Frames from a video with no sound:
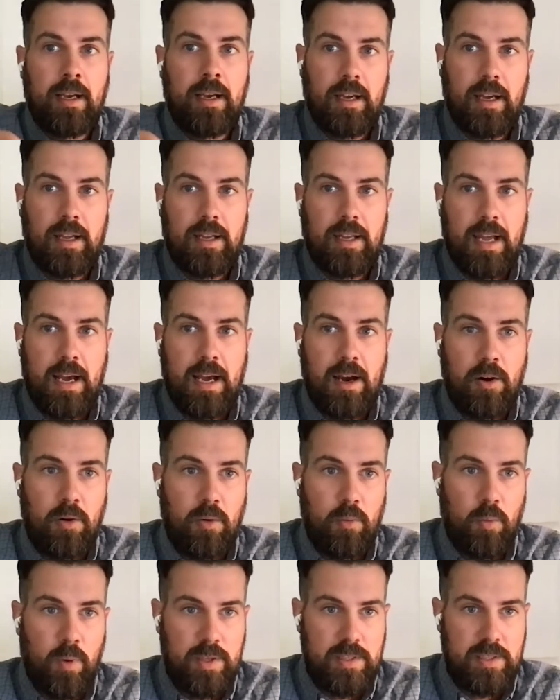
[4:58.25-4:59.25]
And now
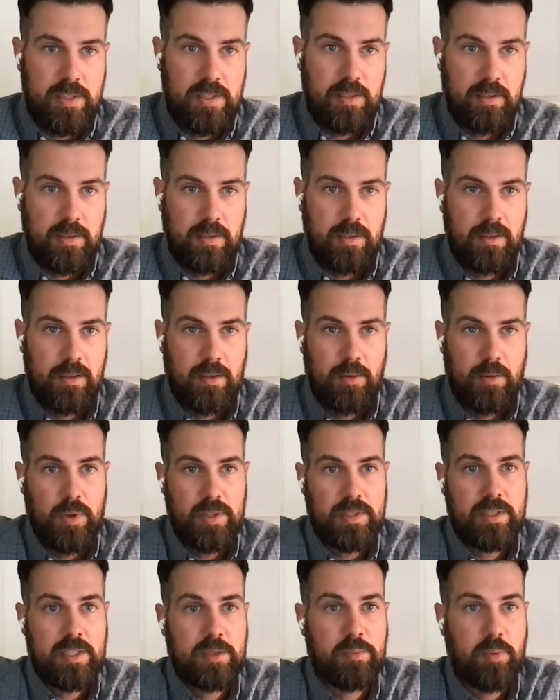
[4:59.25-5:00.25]
once
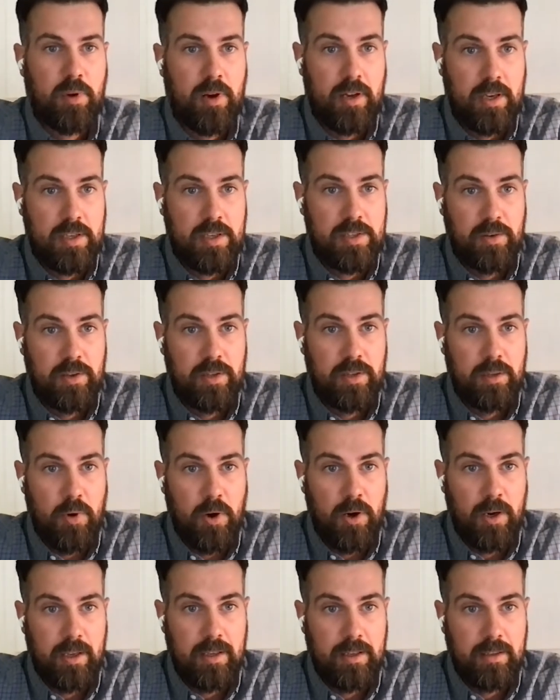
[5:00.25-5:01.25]
these products are in the
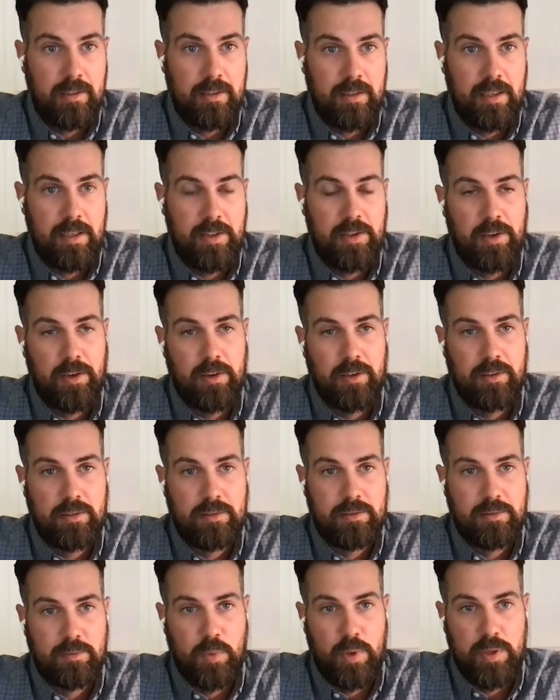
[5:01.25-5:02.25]
market, either
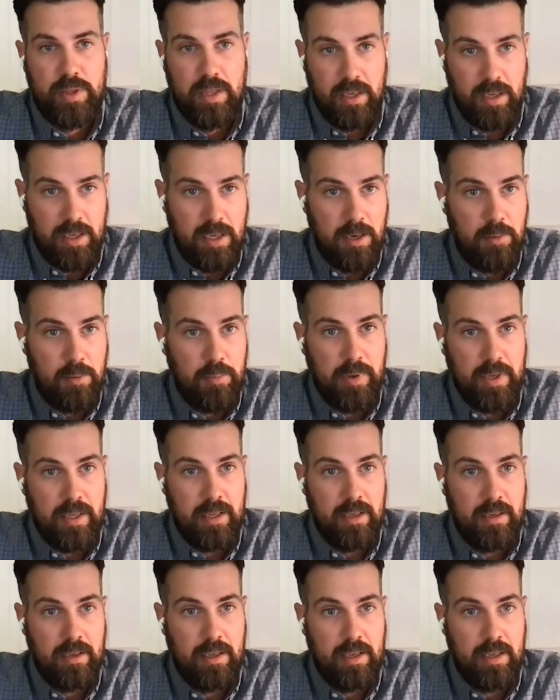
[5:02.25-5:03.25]
within a
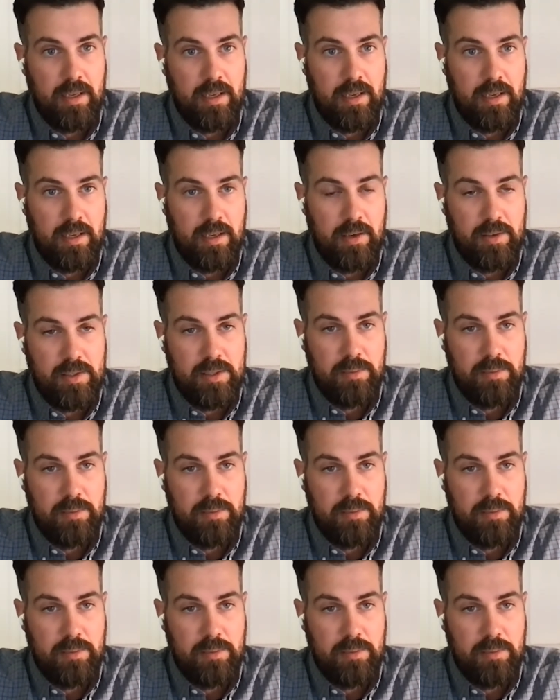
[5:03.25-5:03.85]
company, as a